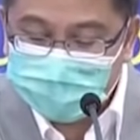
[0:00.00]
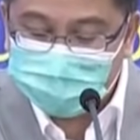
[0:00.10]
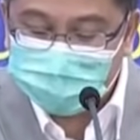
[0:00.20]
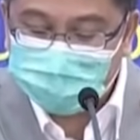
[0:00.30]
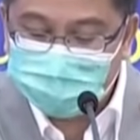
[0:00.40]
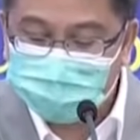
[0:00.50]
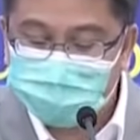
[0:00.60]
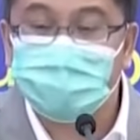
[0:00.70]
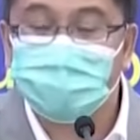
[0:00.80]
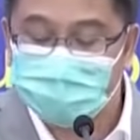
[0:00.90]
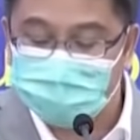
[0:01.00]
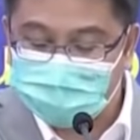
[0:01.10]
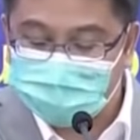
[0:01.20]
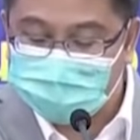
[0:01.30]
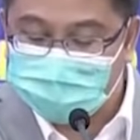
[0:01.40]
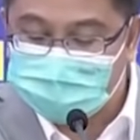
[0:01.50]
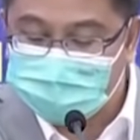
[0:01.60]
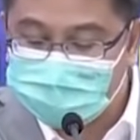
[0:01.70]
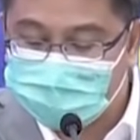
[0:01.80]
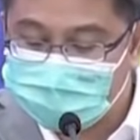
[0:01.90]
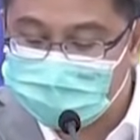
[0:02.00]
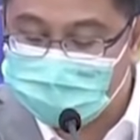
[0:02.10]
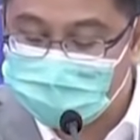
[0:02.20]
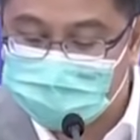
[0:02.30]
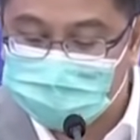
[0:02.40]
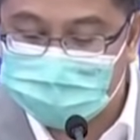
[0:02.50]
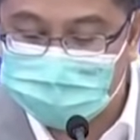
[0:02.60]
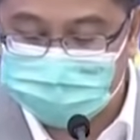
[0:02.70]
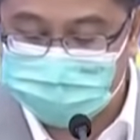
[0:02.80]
to plan for such facilities in due course.